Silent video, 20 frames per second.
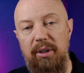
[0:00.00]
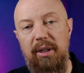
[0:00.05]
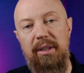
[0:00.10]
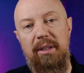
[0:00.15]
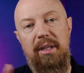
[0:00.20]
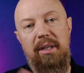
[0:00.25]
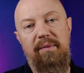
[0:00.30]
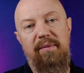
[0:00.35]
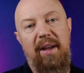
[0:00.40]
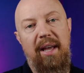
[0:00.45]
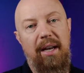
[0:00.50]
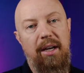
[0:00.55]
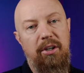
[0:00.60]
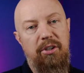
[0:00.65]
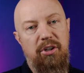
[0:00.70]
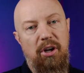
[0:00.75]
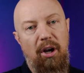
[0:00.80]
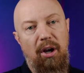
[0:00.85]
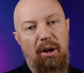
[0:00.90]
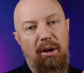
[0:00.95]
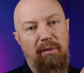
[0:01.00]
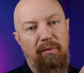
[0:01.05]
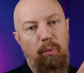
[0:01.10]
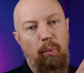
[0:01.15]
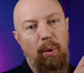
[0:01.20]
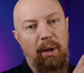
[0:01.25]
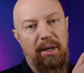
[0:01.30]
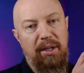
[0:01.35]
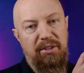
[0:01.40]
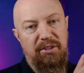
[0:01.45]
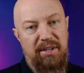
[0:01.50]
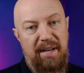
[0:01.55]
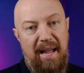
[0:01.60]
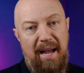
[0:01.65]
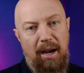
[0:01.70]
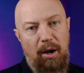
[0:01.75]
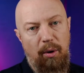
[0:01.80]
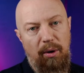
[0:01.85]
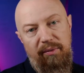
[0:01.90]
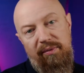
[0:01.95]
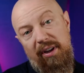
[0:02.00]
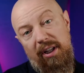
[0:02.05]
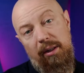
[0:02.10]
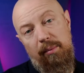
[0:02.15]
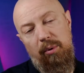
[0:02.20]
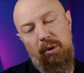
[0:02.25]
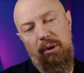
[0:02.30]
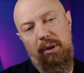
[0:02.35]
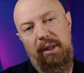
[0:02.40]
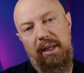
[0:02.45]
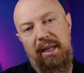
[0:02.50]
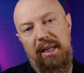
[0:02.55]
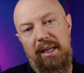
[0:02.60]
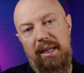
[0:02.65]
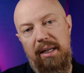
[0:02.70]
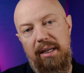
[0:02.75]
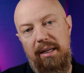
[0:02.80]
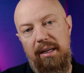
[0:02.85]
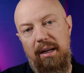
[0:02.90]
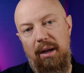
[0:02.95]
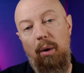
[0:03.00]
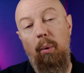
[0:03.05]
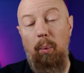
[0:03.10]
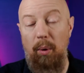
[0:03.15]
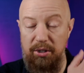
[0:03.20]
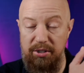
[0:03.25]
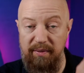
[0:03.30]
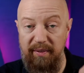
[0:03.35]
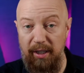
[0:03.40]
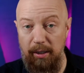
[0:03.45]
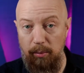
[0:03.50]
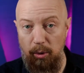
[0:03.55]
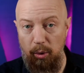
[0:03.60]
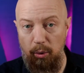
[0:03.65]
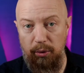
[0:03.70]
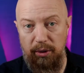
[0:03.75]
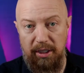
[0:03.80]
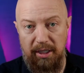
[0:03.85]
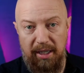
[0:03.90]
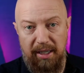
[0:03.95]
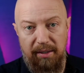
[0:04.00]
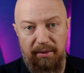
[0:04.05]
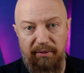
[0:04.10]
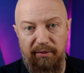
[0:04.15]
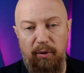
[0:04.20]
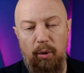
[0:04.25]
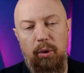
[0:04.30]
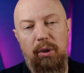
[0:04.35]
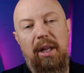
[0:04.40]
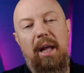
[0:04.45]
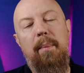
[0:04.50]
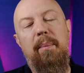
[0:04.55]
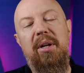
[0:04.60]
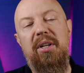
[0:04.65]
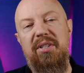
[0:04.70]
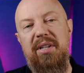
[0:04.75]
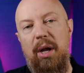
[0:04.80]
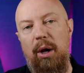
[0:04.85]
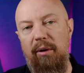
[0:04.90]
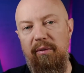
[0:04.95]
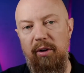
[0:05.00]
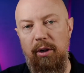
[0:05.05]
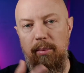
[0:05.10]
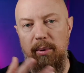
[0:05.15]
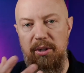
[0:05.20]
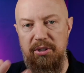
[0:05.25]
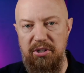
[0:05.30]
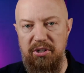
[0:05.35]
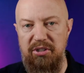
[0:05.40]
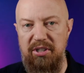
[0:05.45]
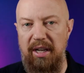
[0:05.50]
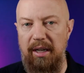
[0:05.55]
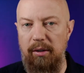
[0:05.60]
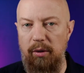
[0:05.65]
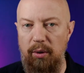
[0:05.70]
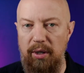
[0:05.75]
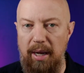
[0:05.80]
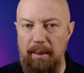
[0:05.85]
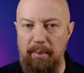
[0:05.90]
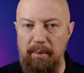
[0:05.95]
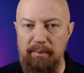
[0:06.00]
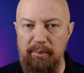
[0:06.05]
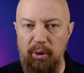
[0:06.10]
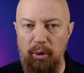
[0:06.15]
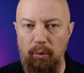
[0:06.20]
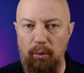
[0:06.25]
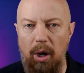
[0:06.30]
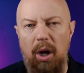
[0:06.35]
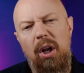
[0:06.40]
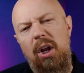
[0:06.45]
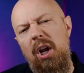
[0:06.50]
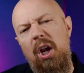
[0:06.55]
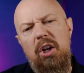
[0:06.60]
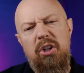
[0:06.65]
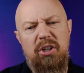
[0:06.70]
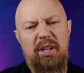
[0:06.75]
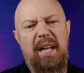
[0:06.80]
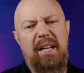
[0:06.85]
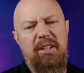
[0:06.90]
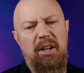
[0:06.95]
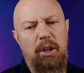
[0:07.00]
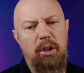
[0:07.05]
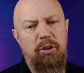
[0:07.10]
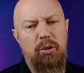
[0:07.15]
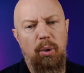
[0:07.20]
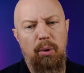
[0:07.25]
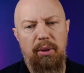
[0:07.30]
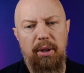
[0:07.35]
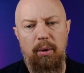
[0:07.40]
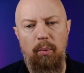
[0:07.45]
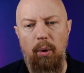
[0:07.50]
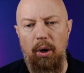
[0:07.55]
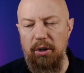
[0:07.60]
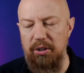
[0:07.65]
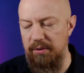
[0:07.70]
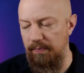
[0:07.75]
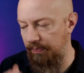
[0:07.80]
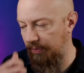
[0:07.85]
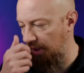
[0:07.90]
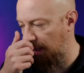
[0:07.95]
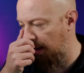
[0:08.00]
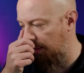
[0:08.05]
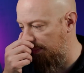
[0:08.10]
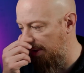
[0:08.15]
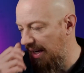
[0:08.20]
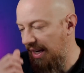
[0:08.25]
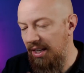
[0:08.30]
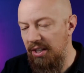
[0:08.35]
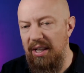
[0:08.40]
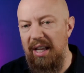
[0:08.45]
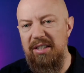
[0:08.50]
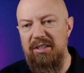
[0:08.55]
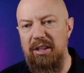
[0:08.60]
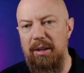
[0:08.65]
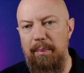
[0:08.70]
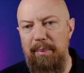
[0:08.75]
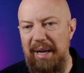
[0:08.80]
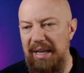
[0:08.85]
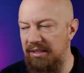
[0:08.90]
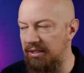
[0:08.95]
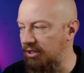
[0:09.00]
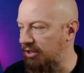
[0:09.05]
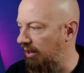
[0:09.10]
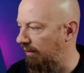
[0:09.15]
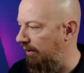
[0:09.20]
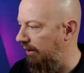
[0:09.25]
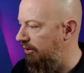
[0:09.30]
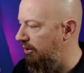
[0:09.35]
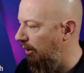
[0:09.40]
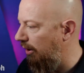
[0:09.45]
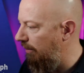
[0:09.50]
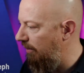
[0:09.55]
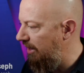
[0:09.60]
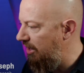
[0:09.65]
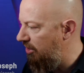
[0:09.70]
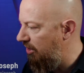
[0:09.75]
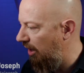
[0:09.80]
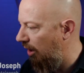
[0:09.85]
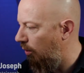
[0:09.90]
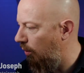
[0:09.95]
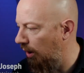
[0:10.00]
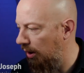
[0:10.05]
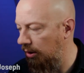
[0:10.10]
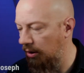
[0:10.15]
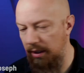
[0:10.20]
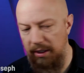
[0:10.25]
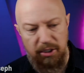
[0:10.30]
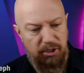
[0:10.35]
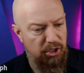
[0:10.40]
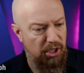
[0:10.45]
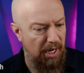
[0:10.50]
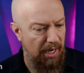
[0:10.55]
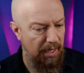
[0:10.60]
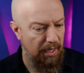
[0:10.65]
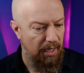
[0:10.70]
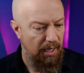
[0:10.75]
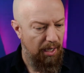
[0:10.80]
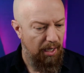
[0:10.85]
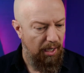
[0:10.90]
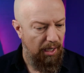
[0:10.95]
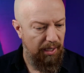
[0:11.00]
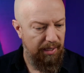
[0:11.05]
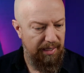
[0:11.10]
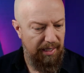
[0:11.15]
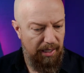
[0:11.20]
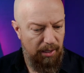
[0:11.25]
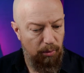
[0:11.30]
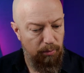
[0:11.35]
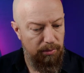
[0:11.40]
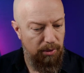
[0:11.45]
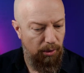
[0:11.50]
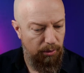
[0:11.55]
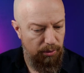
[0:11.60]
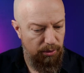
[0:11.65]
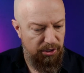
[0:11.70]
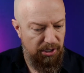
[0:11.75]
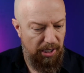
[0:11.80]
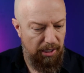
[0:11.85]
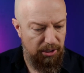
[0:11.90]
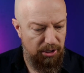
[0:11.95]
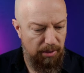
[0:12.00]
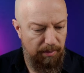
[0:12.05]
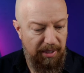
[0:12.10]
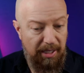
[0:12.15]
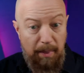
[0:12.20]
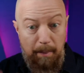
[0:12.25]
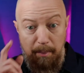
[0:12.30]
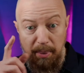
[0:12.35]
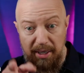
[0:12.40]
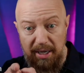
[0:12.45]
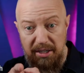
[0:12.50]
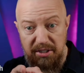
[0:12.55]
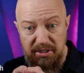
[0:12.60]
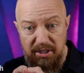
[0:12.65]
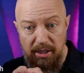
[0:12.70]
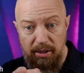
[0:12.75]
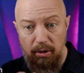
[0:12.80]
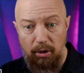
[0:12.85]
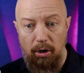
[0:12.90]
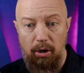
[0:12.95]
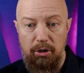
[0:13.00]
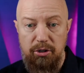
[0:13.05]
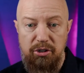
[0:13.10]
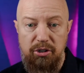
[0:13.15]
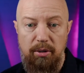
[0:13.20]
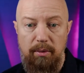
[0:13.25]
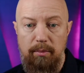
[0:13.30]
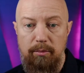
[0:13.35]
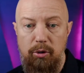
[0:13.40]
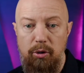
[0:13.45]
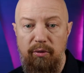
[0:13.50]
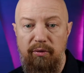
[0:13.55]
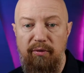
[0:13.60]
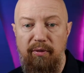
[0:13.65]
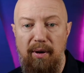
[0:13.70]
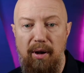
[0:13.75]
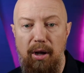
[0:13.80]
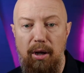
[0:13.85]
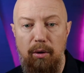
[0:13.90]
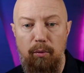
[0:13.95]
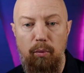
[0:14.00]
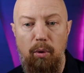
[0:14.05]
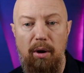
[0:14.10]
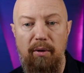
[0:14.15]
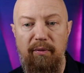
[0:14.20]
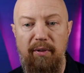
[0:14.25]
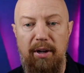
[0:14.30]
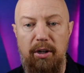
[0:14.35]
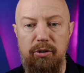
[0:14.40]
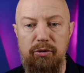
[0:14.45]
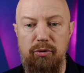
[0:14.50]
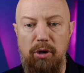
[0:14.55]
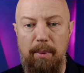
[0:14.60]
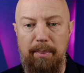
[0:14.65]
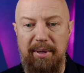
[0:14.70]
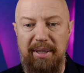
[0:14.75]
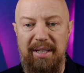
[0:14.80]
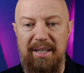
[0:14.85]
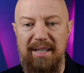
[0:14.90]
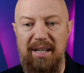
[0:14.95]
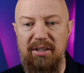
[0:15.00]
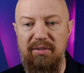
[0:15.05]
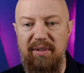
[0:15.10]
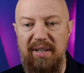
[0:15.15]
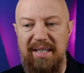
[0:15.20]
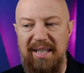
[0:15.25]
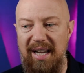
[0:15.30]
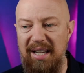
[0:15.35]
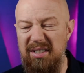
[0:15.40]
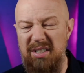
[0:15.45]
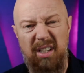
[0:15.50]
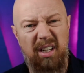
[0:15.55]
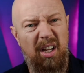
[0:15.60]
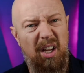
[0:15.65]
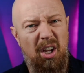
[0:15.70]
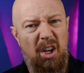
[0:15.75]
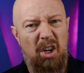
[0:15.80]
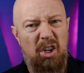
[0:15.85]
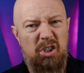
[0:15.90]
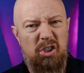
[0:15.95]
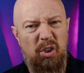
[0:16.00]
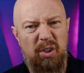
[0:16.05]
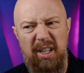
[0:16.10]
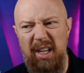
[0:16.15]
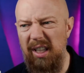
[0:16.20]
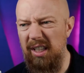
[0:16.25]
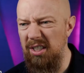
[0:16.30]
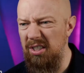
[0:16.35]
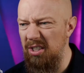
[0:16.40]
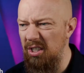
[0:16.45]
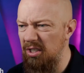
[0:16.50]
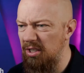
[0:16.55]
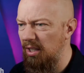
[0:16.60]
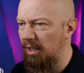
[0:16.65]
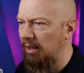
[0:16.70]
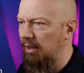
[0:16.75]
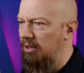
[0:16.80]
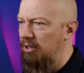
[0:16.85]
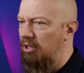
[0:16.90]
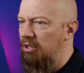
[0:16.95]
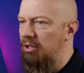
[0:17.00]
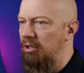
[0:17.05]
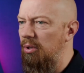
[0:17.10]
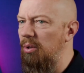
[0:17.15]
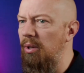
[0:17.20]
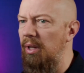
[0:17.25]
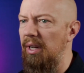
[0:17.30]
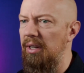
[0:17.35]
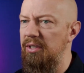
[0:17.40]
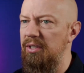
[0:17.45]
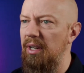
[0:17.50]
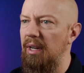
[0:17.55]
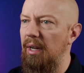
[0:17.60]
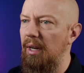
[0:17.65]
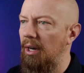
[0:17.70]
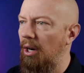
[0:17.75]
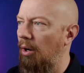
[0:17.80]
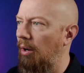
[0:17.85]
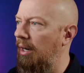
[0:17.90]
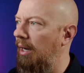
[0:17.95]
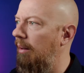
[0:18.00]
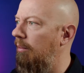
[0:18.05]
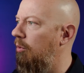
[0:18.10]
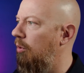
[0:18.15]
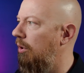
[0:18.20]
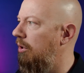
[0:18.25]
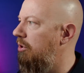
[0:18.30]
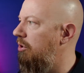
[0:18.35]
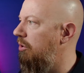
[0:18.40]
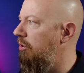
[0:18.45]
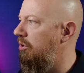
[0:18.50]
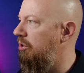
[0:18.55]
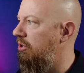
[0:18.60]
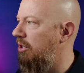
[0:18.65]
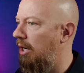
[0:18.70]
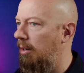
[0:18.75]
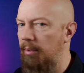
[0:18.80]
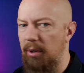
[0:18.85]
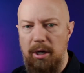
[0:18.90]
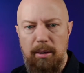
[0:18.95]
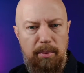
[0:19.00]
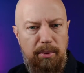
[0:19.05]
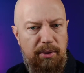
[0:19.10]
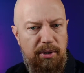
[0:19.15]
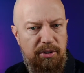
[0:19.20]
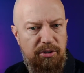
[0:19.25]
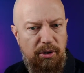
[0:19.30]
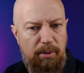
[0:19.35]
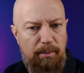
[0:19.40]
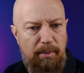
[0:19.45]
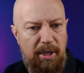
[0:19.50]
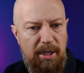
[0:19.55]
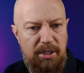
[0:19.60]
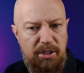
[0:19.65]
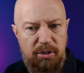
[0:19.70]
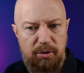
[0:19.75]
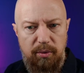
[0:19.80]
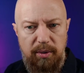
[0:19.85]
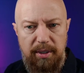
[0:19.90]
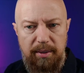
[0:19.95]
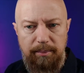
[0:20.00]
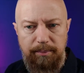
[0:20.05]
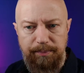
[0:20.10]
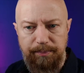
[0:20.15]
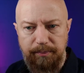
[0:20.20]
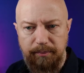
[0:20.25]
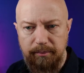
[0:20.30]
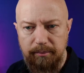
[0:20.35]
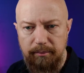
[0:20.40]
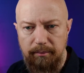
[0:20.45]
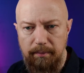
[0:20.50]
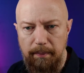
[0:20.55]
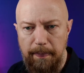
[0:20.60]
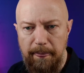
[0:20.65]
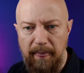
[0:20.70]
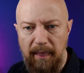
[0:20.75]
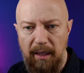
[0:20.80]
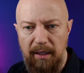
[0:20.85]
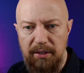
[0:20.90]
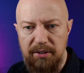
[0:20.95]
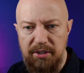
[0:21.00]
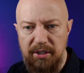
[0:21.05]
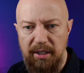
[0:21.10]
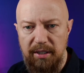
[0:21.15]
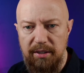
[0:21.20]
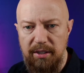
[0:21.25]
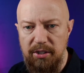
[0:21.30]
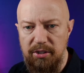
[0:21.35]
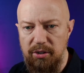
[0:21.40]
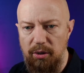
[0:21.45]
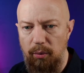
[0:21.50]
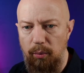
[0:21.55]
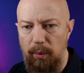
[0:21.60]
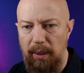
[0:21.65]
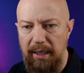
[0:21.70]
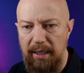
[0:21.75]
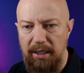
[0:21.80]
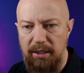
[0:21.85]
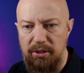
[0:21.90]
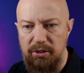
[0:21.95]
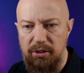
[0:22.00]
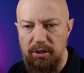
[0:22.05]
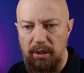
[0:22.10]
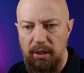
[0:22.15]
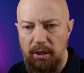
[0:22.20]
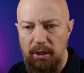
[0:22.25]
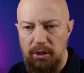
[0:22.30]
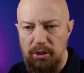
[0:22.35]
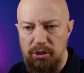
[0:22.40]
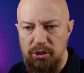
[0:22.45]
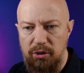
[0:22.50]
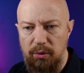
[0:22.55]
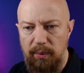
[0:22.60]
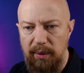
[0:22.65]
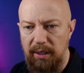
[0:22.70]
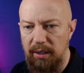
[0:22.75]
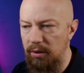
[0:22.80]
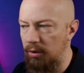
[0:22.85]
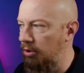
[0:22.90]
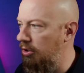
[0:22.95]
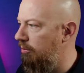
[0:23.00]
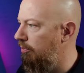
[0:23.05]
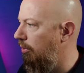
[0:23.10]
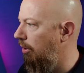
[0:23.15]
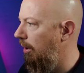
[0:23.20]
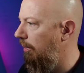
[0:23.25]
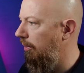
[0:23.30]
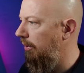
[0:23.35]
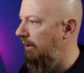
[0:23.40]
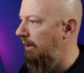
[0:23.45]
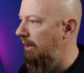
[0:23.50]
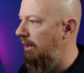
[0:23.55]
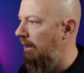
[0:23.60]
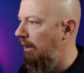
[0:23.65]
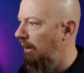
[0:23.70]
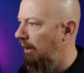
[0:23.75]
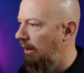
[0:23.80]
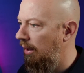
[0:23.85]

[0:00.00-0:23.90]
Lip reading: get the advantage of what is now available in, was available only in PhotoLab, but is now available as a standalone app in PureRAW. So that's how this whole thing works. That's the basics of it. So let me just take a quick look at the chat. Again, oh, no new chats coming in, but I see there are some raw files dropping in. That's fantastic. So yeah, let's just do this. All right, I'm going to set up a couple things on my screen. Let's get this arranged so we can do this properly.